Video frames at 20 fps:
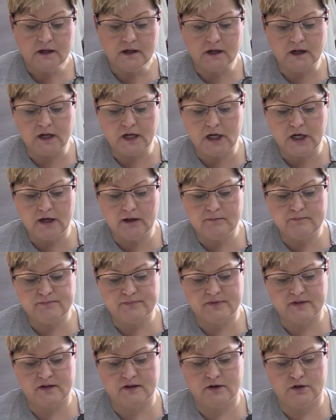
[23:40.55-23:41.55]

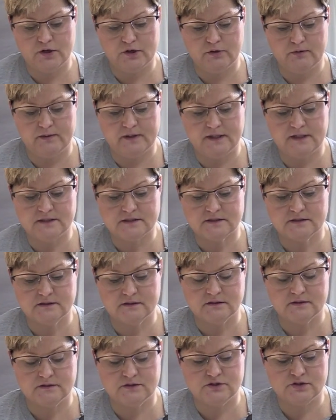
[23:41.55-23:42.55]
And it's
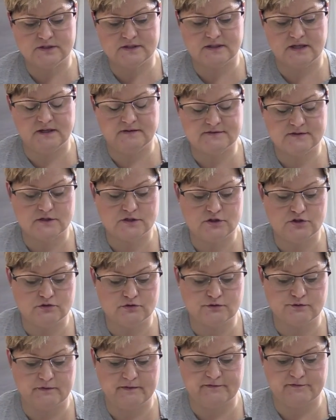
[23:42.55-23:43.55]
just gives us
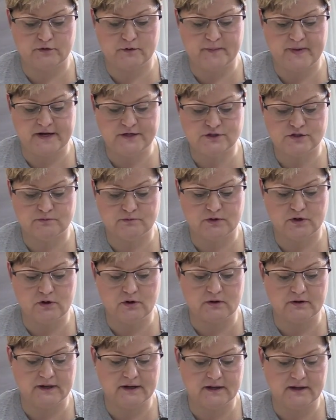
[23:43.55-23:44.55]
useful information
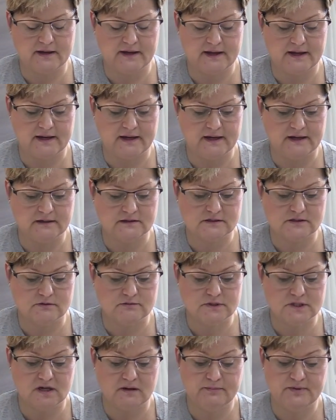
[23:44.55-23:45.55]
regarding a headache. So
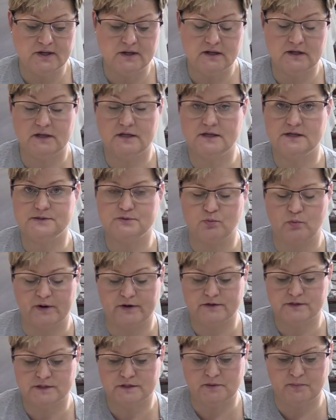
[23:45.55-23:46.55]
W is
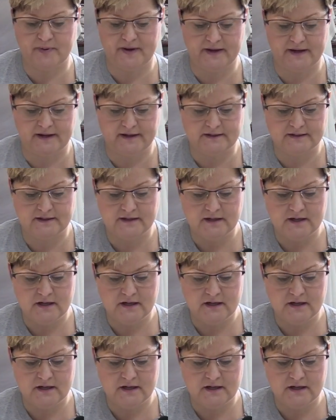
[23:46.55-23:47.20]
where's the pain?